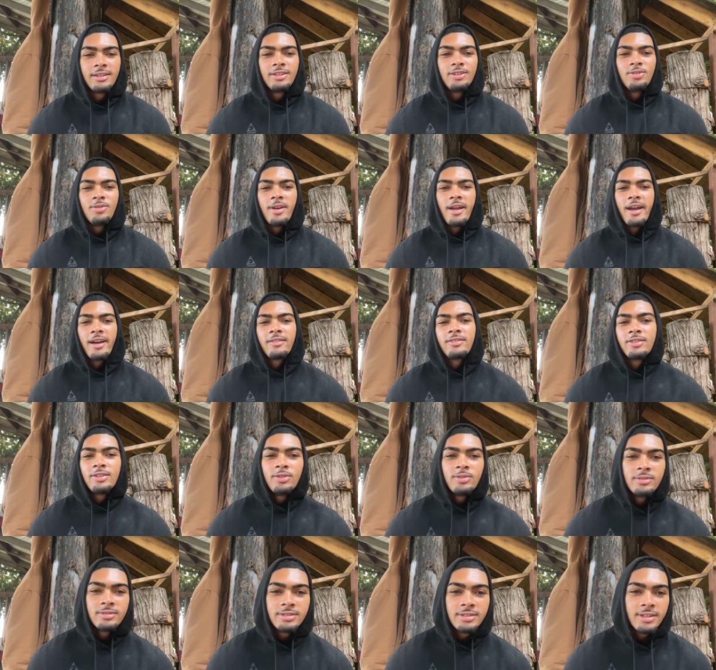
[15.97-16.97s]
You have to
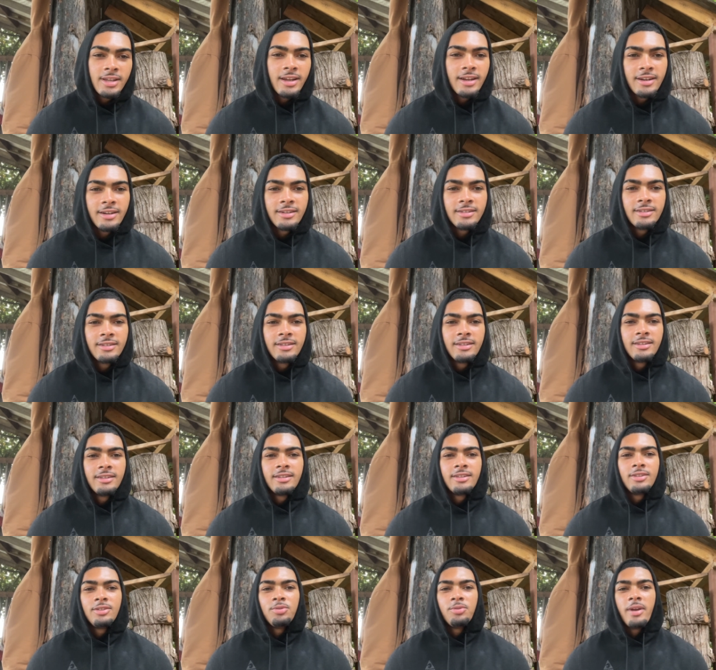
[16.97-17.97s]
do it scared.
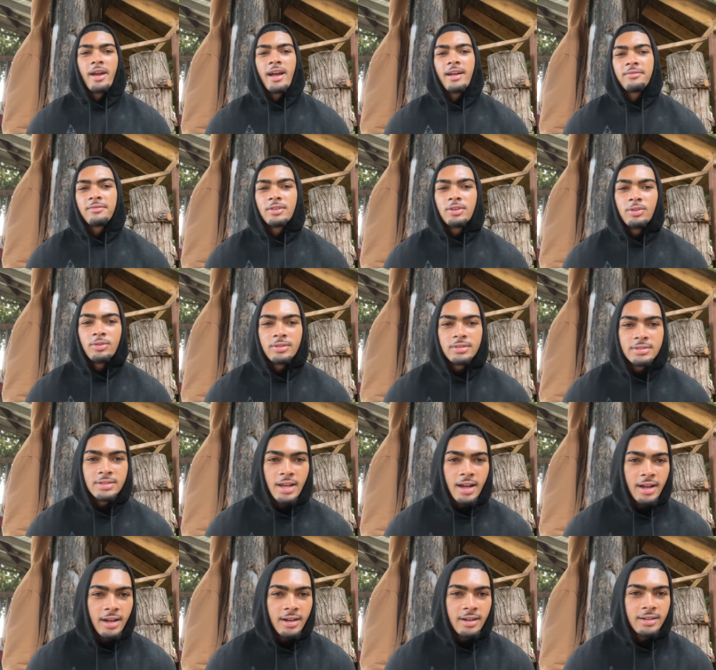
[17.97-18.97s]
You have to do it
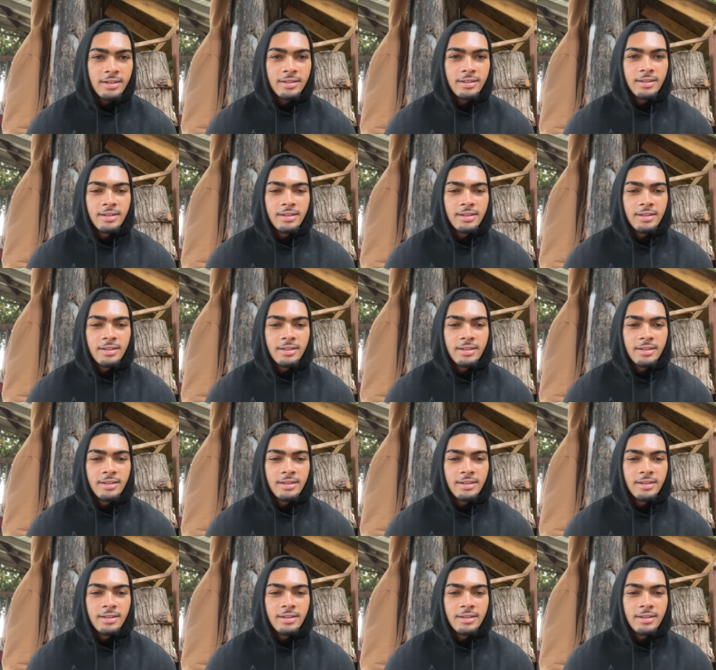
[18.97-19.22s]
tired.